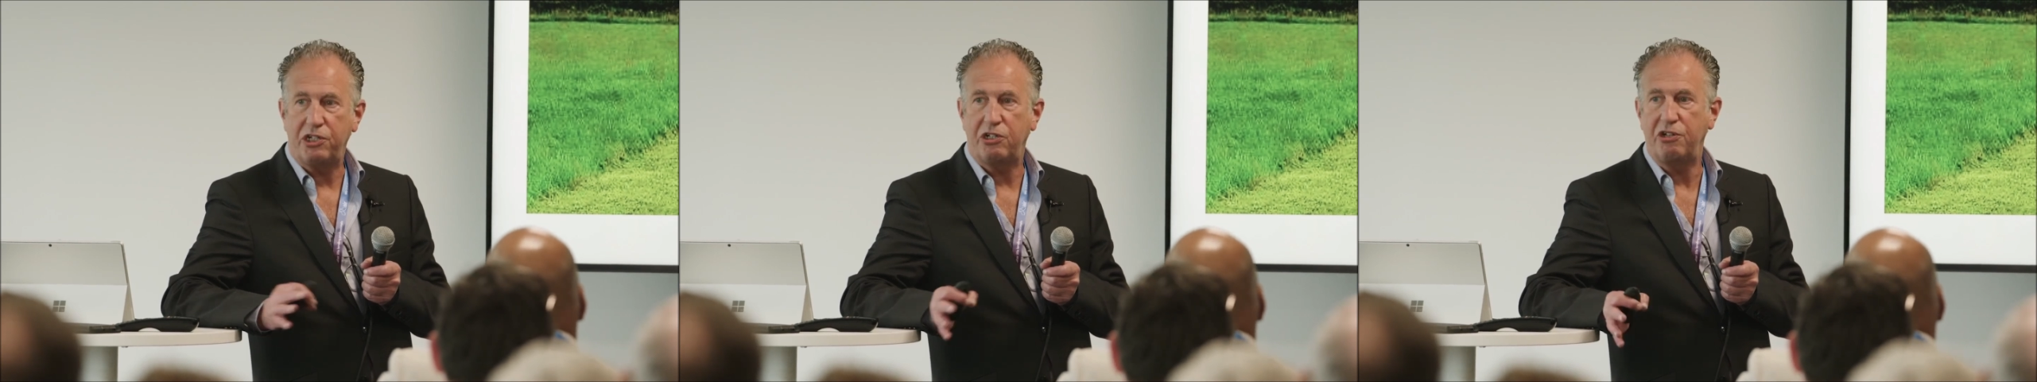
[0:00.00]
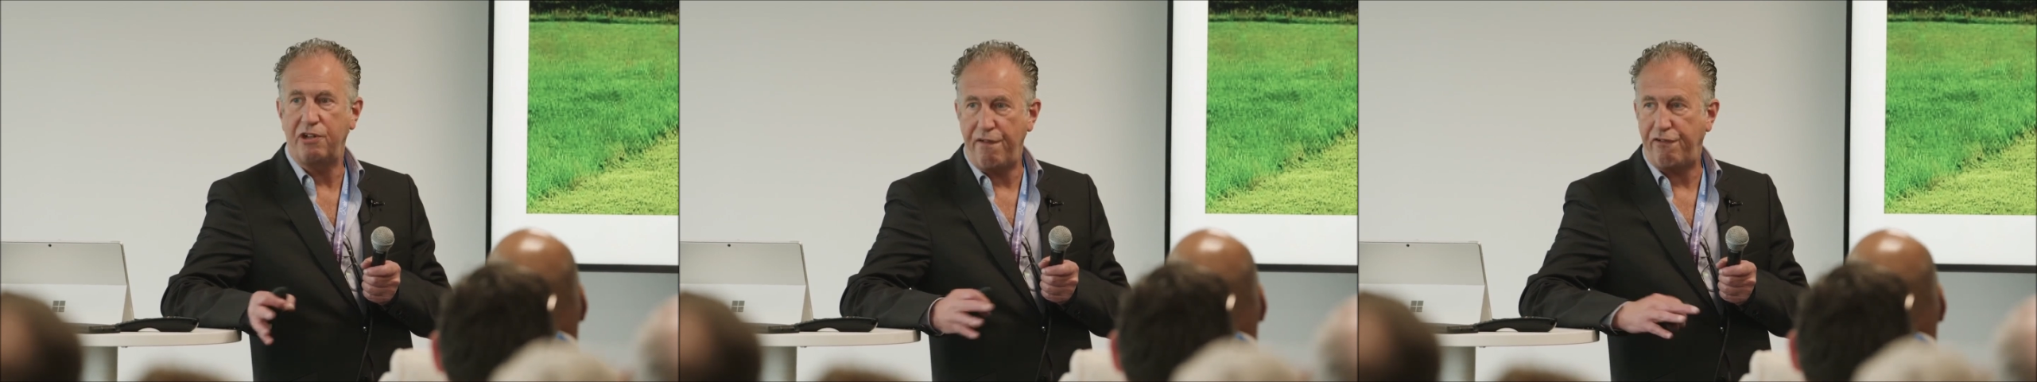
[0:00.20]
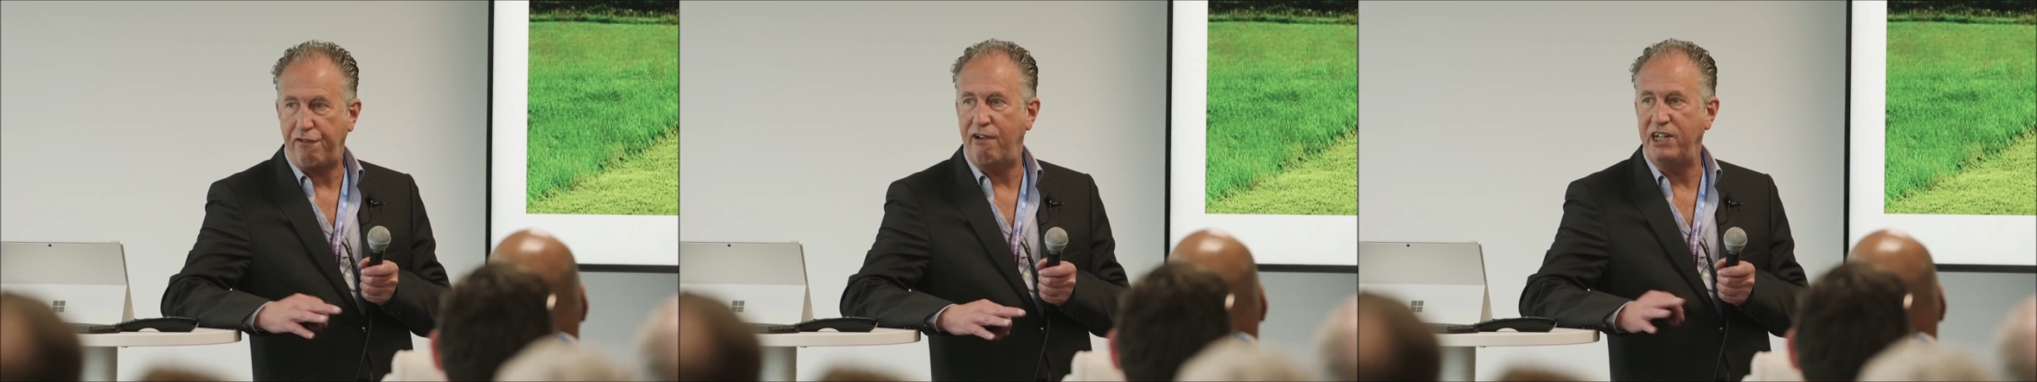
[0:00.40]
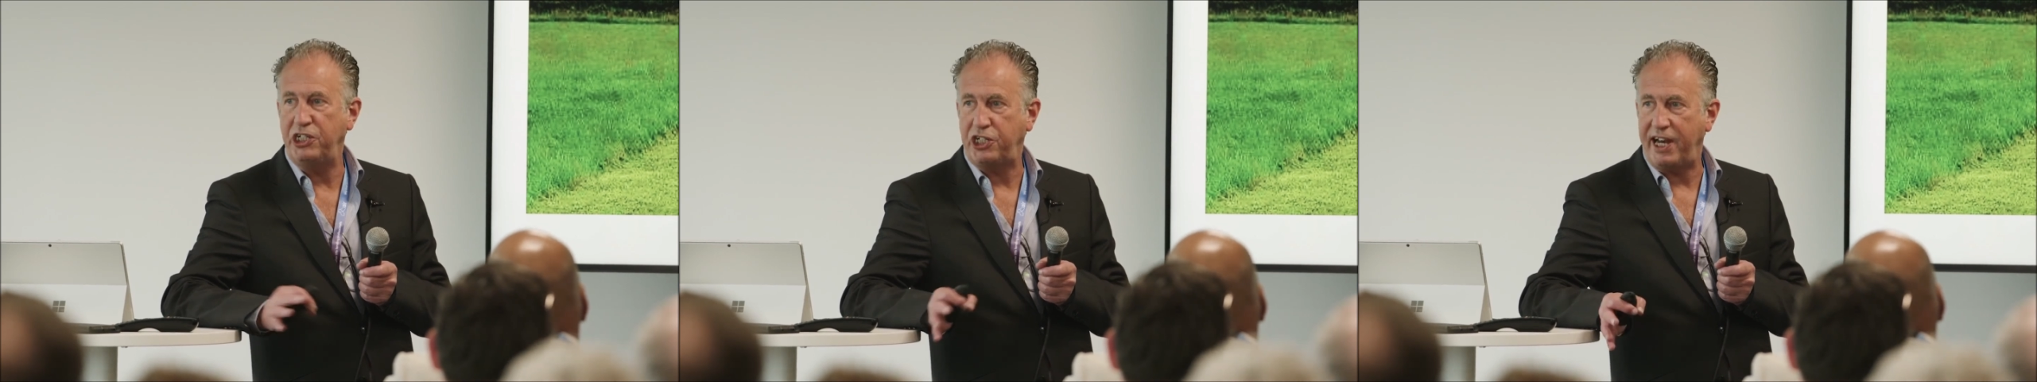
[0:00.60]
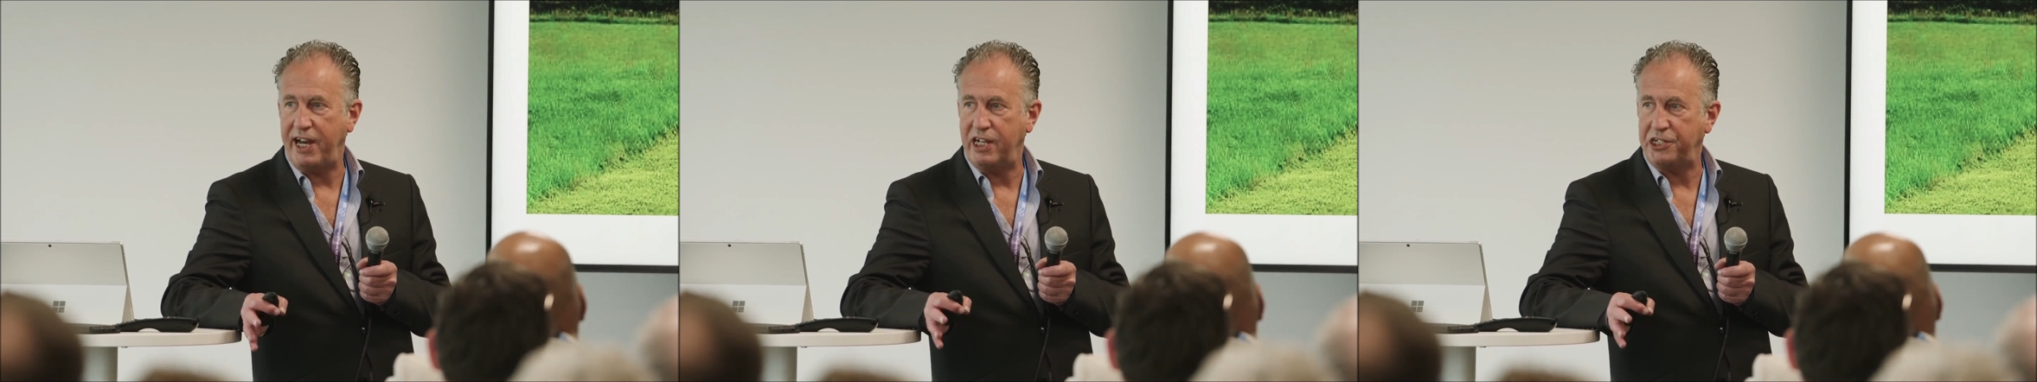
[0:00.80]
to
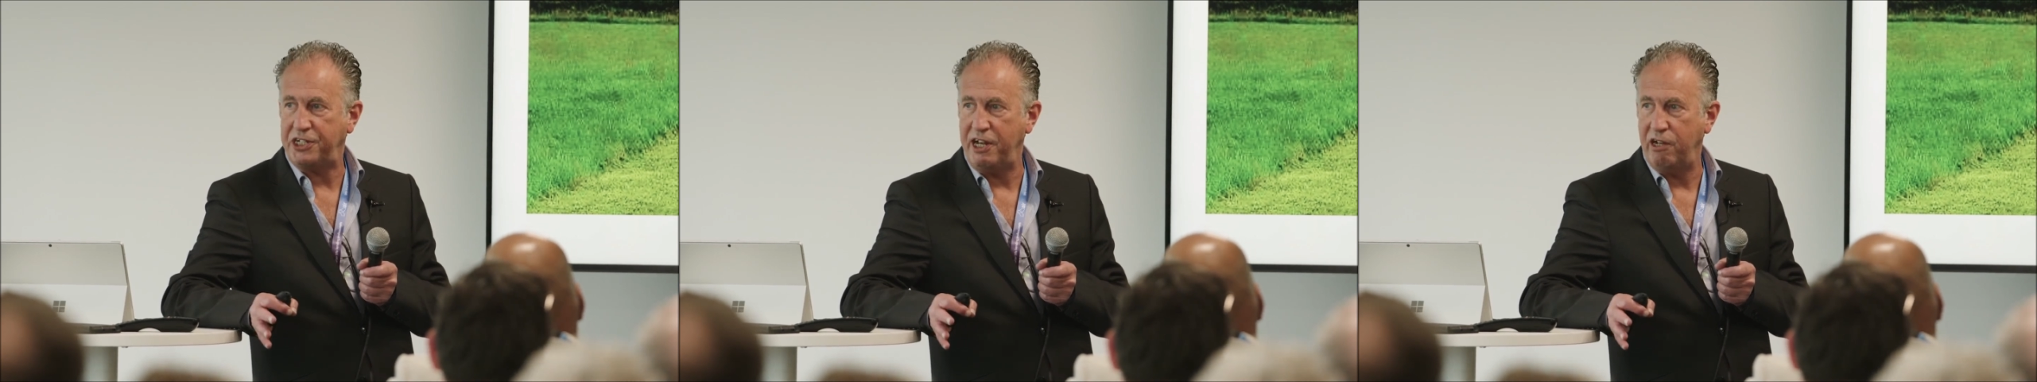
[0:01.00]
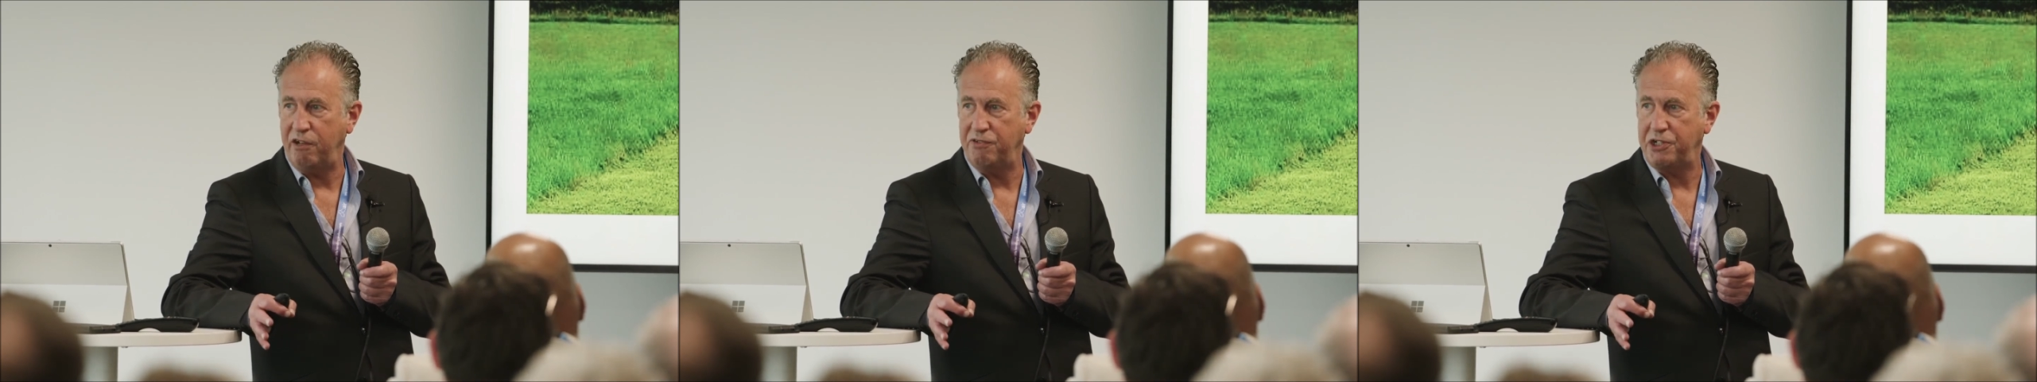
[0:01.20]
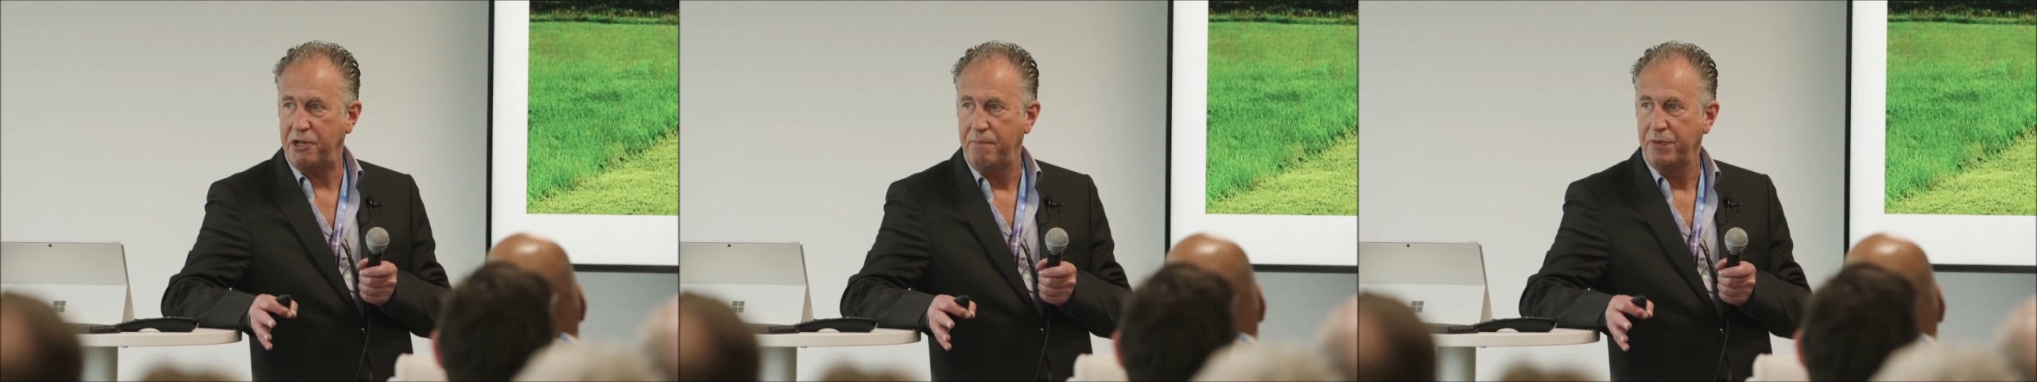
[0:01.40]
differentiate ourselves.